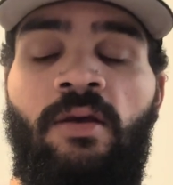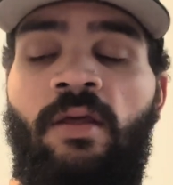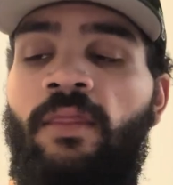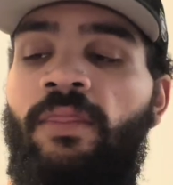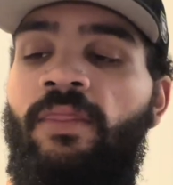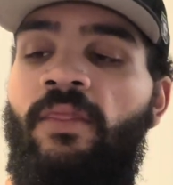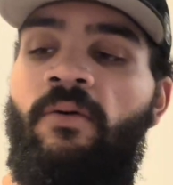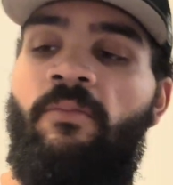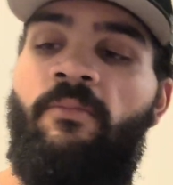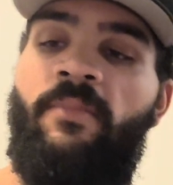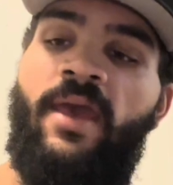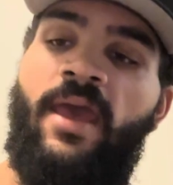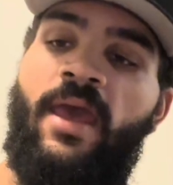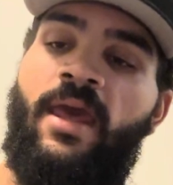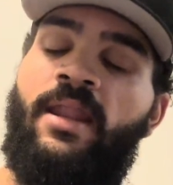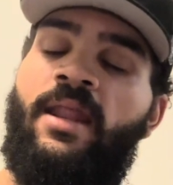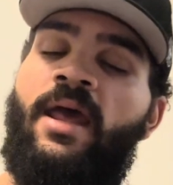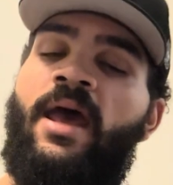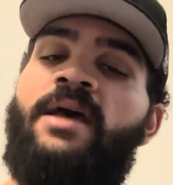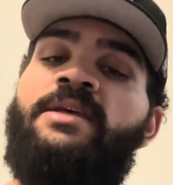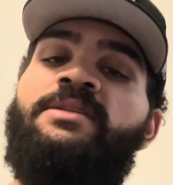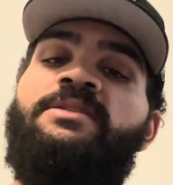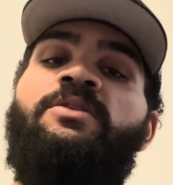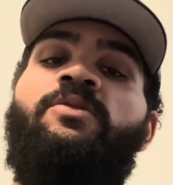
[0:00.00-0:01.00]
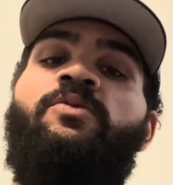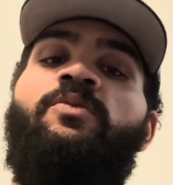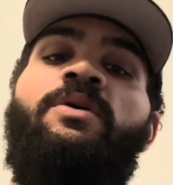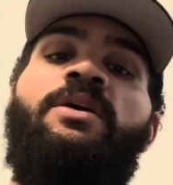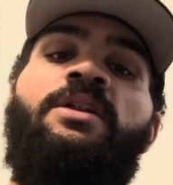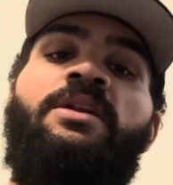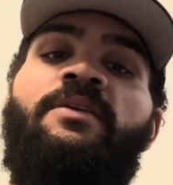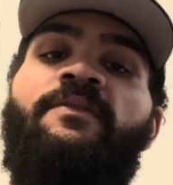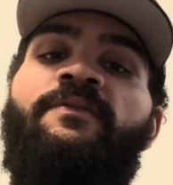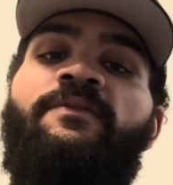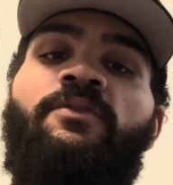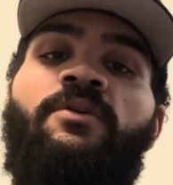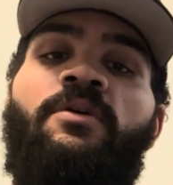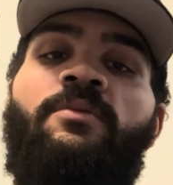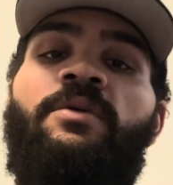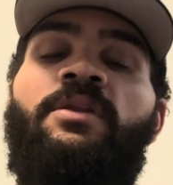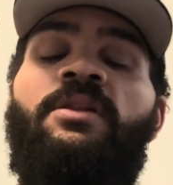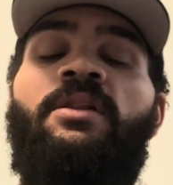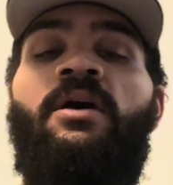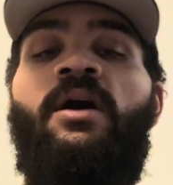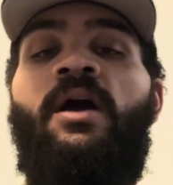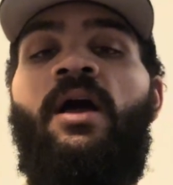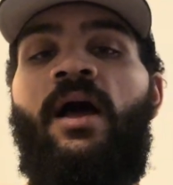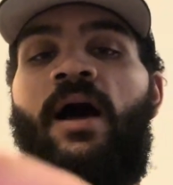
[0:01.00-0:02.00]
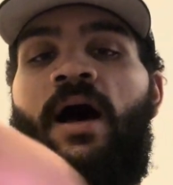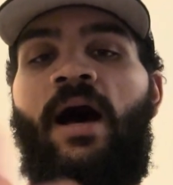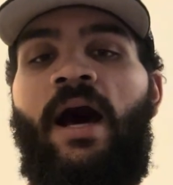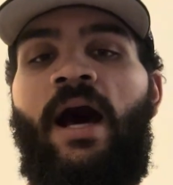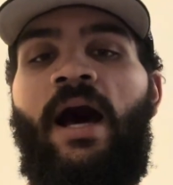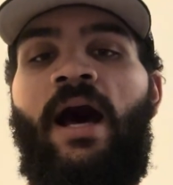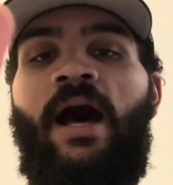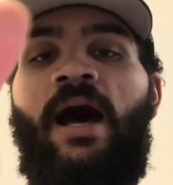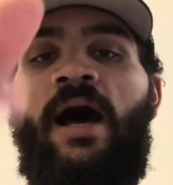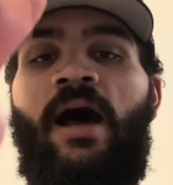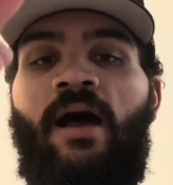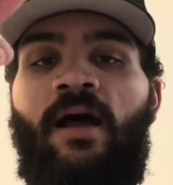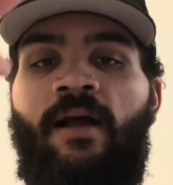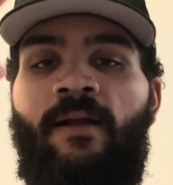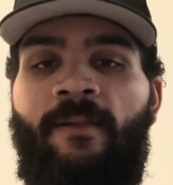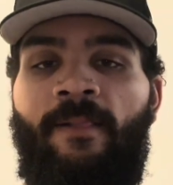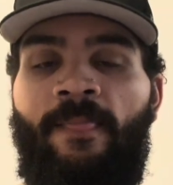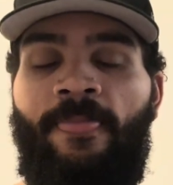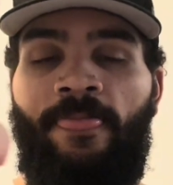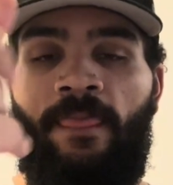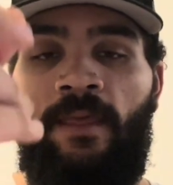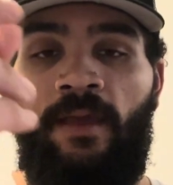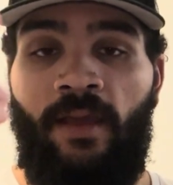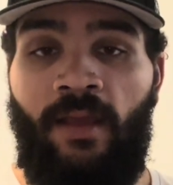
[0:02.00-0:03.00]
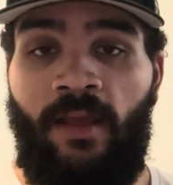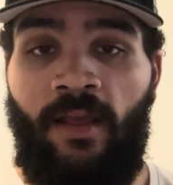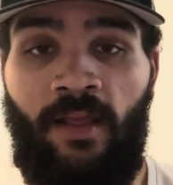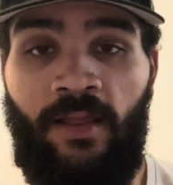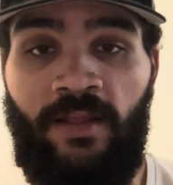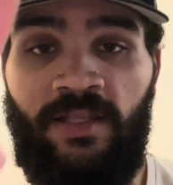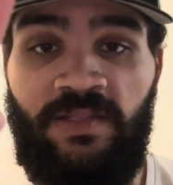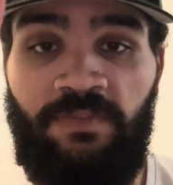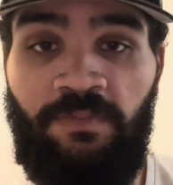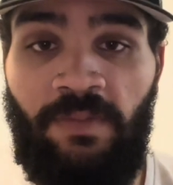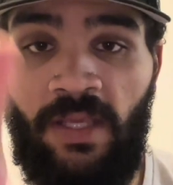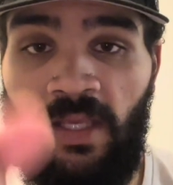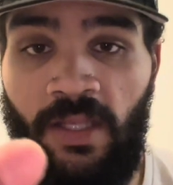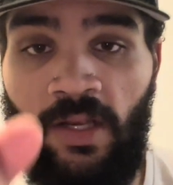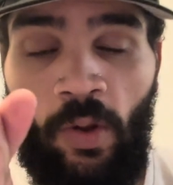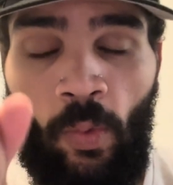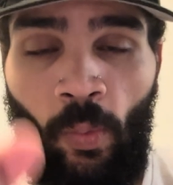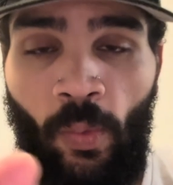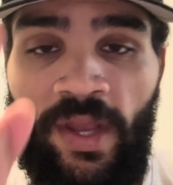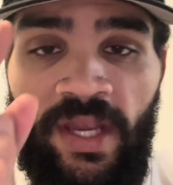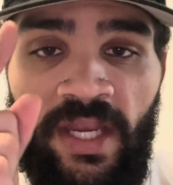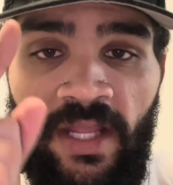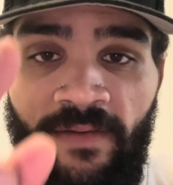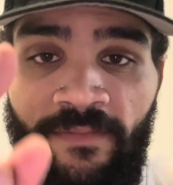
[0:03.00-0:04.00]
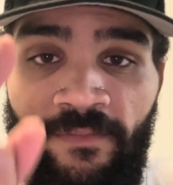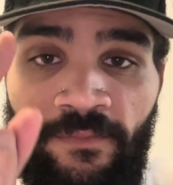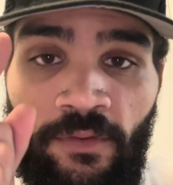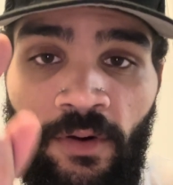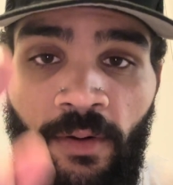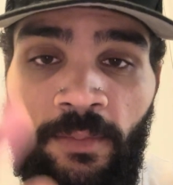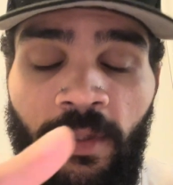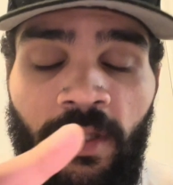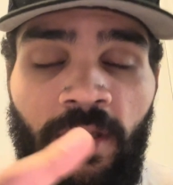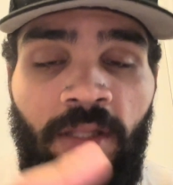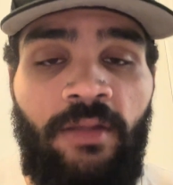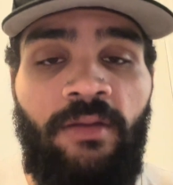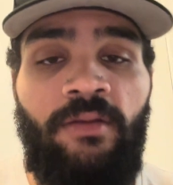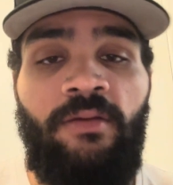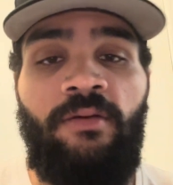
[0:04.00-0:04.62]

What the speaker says: The man has the winning formula. Speaking of winning formula,